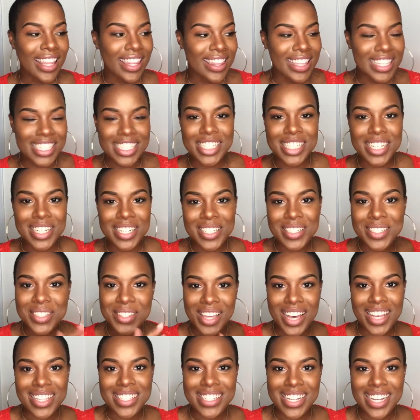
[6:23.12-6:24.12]
this year
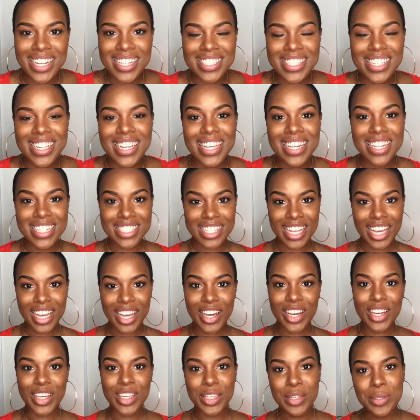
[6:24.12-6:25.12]
2018 is
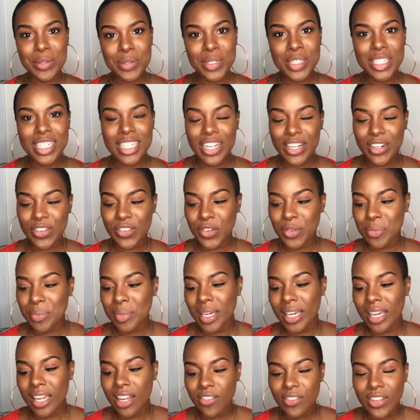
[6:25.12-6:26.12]
like a huge year for
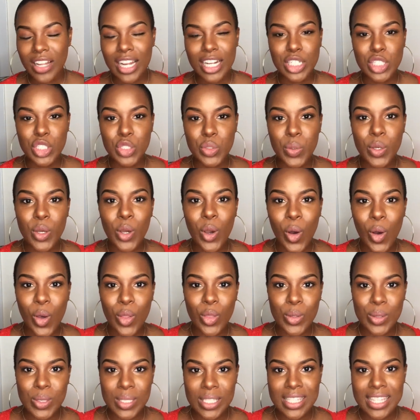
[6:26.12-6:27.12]
me of like doing all
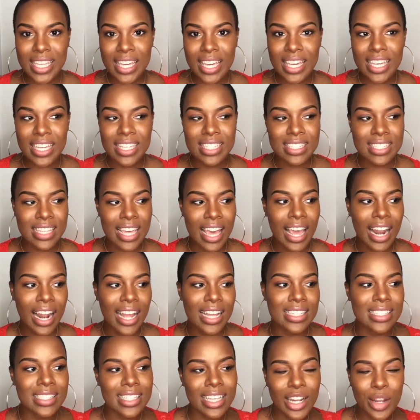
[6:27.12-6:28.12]
those things that
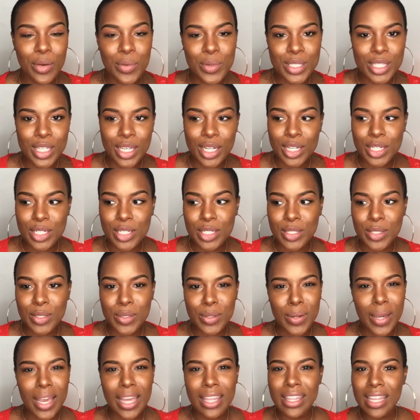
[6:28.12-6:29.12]
I said I was gonna
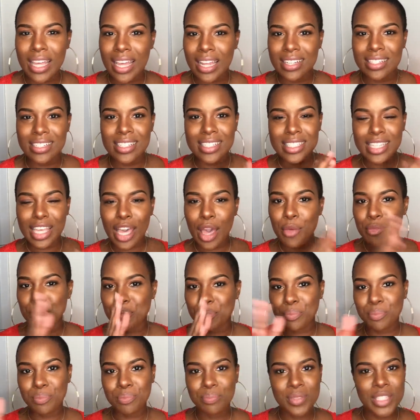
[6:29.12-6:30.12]
do and then just kept
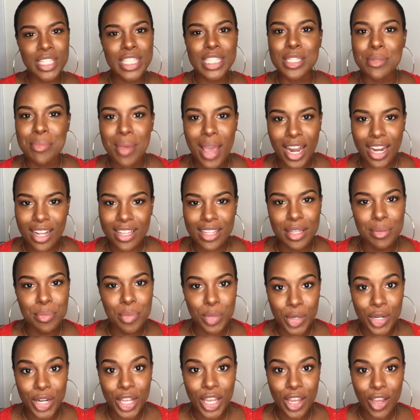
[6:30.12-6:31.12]
systematically
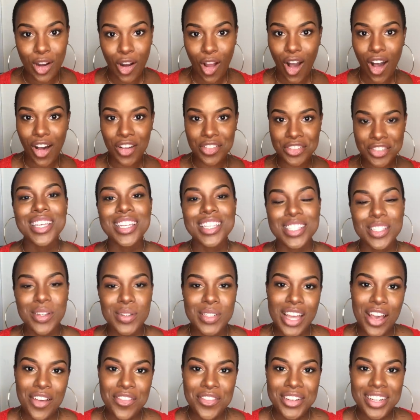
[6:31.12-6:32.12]
putting it off.
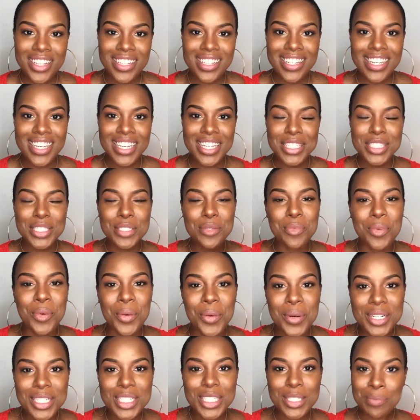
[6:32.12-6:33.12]
So definitely
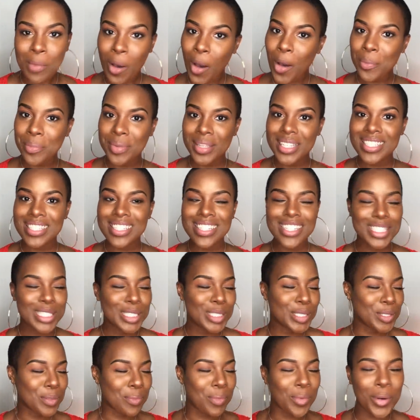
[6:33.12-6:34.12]
support small business,
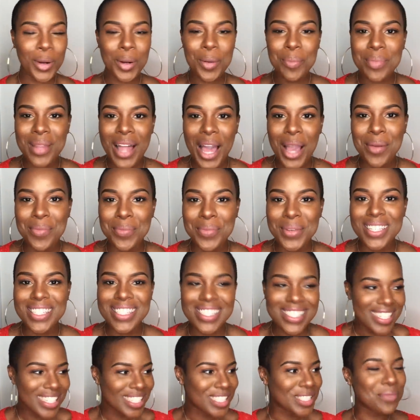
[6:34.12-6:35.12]
support black
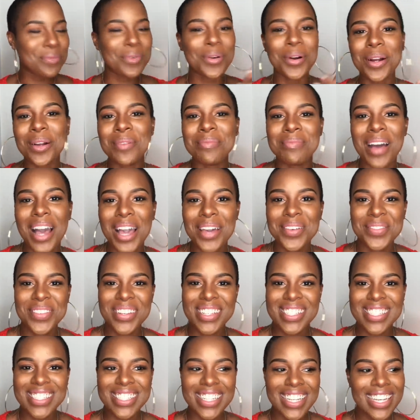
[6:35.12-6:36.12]
business, support my
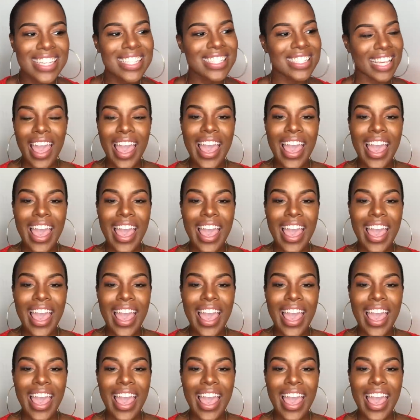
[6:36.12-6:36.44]
business.